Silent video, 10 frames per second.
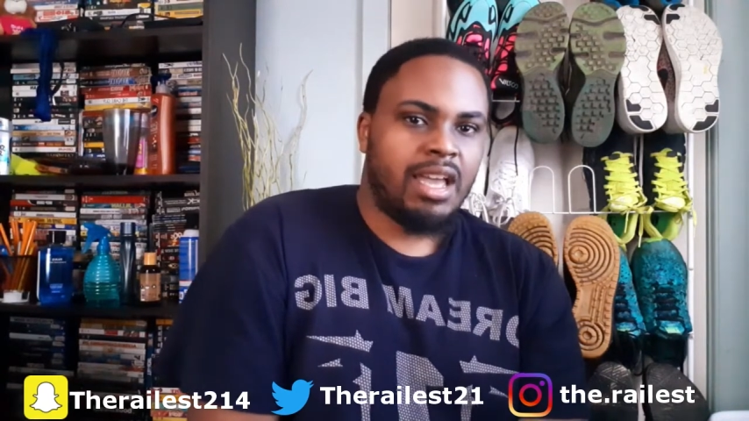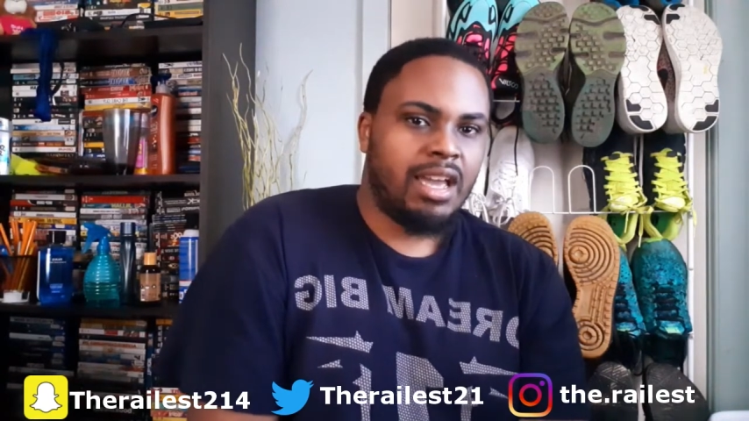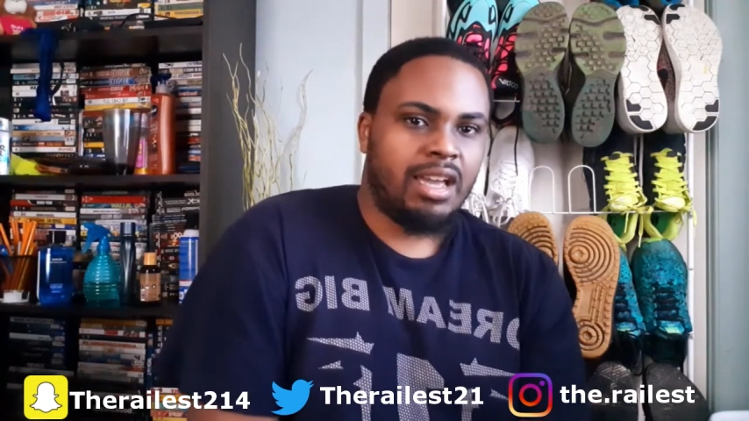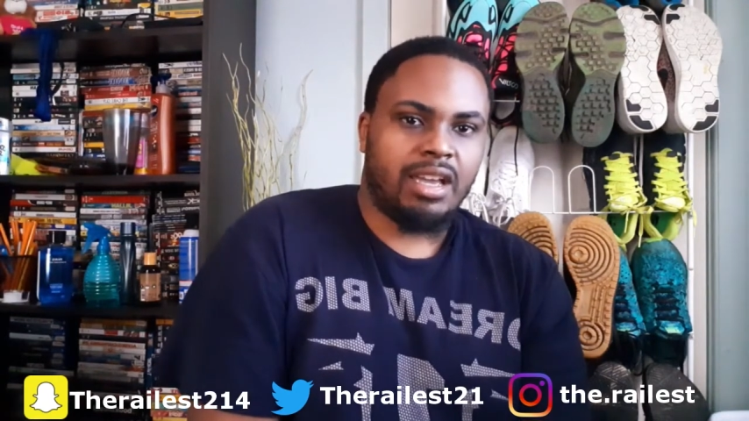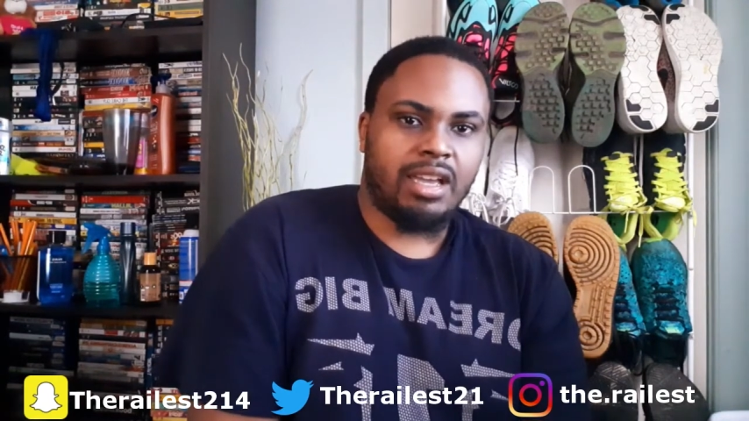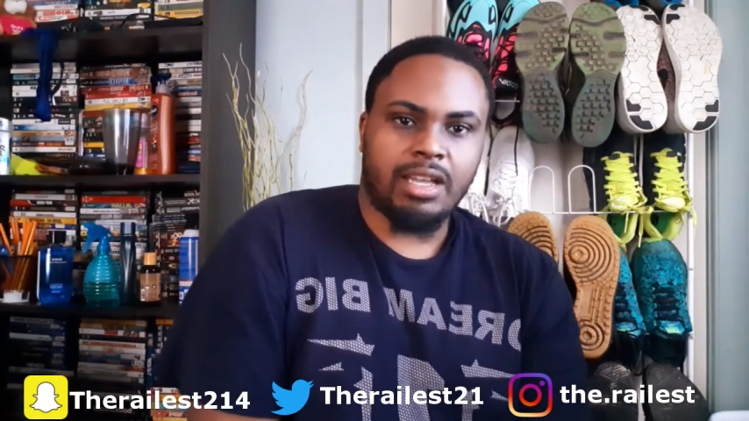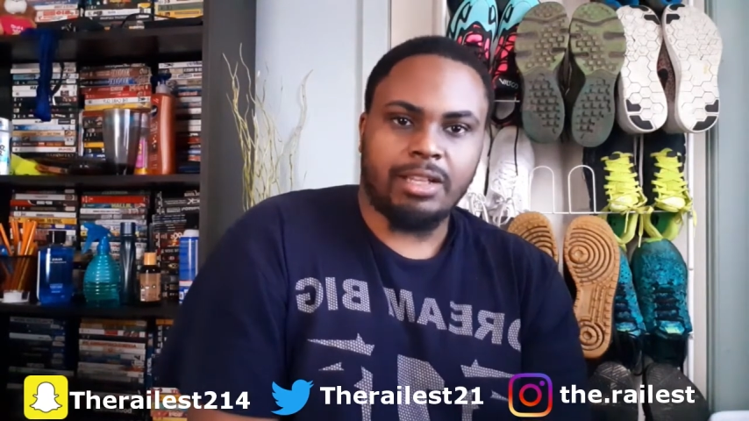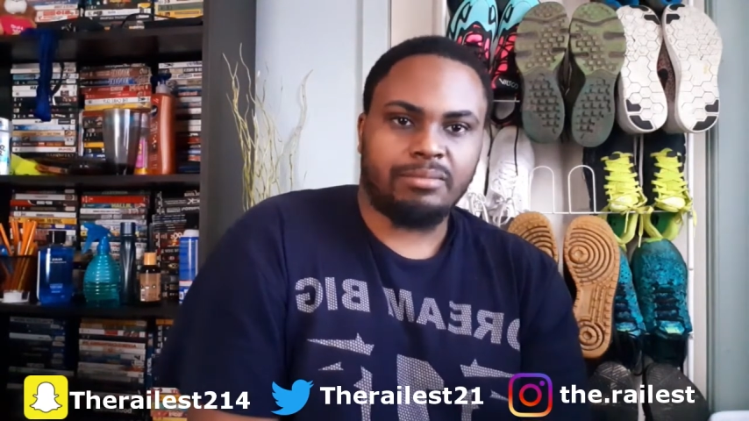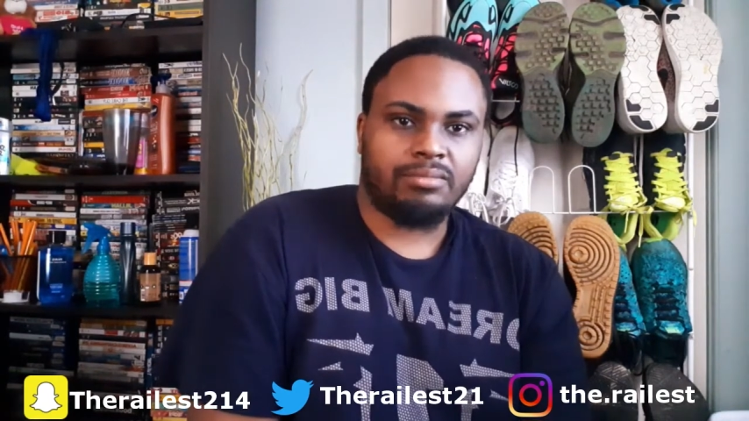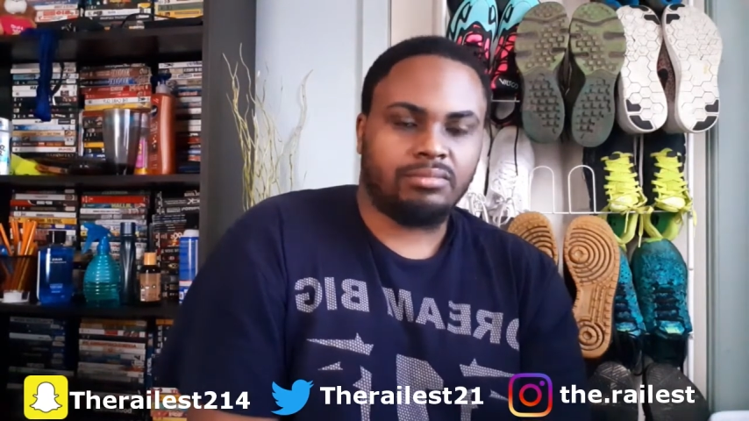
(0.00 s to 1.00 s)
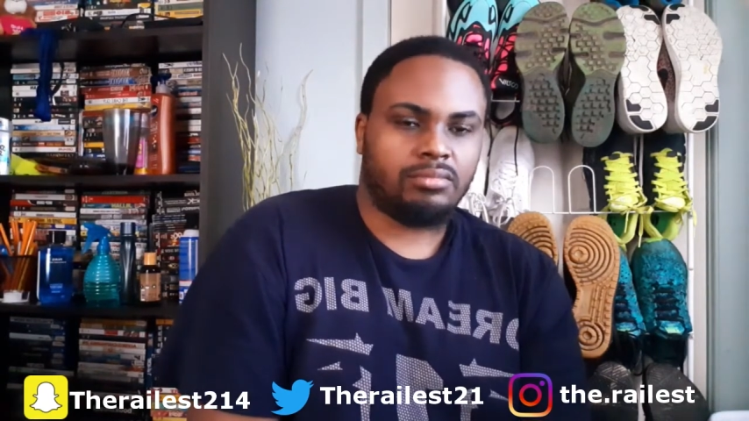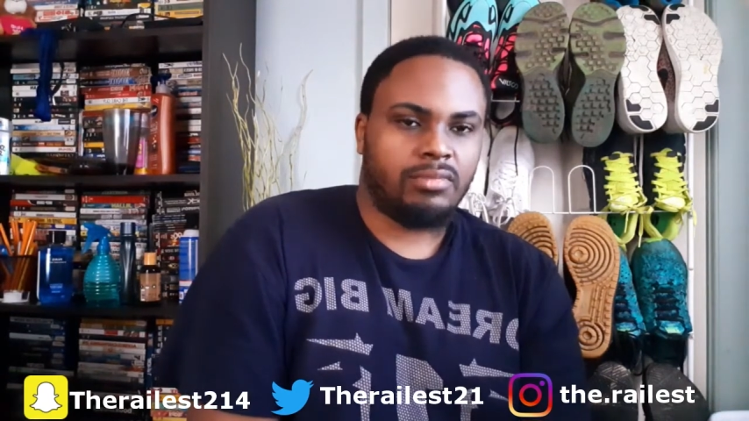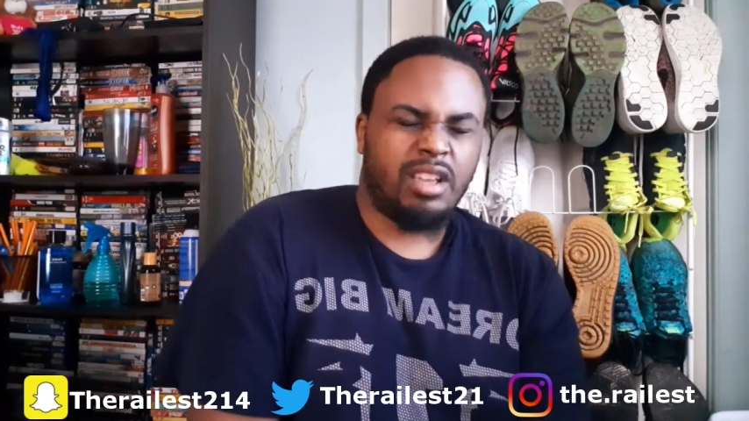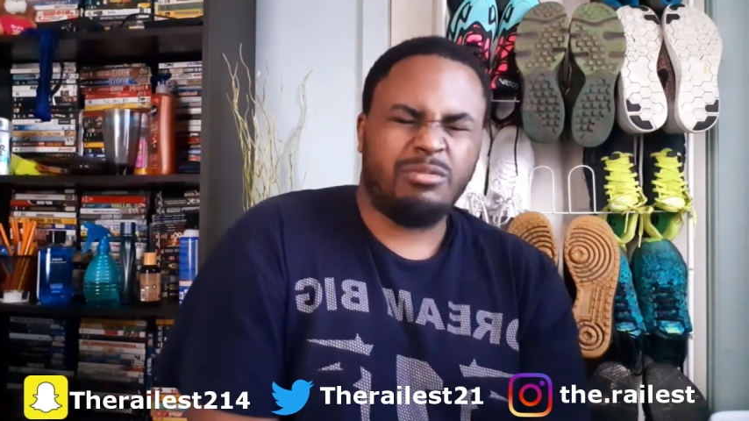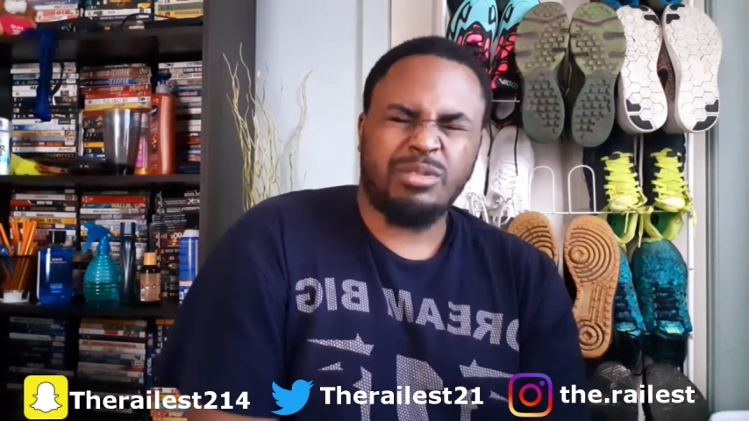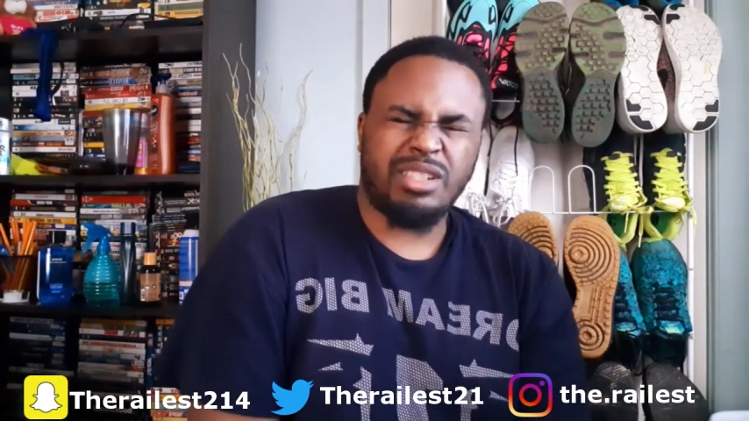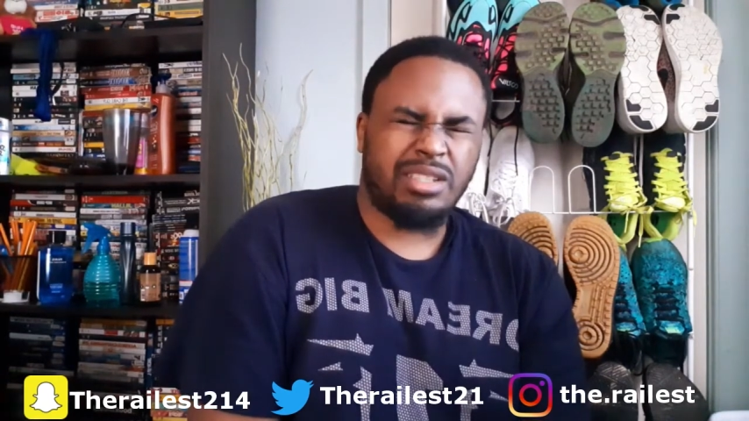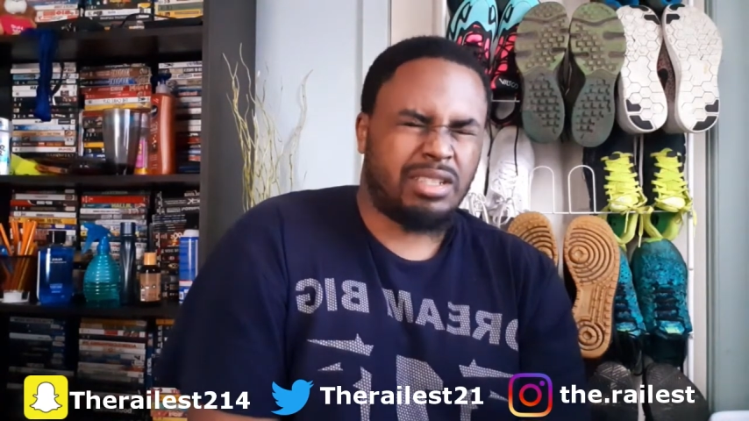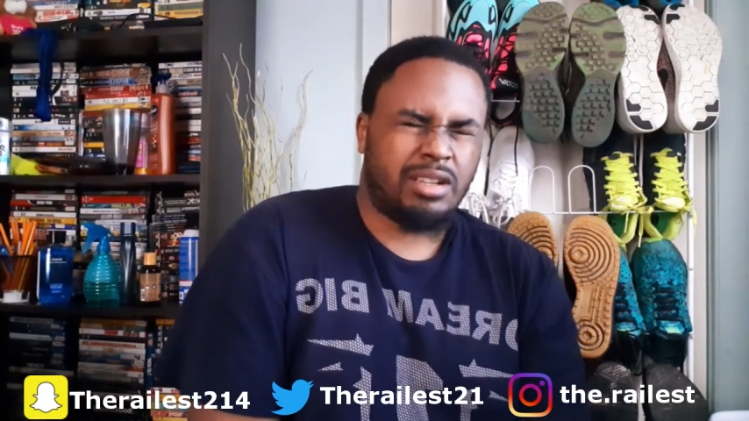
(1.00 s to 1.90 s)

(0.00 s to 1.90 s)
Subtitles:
And it was just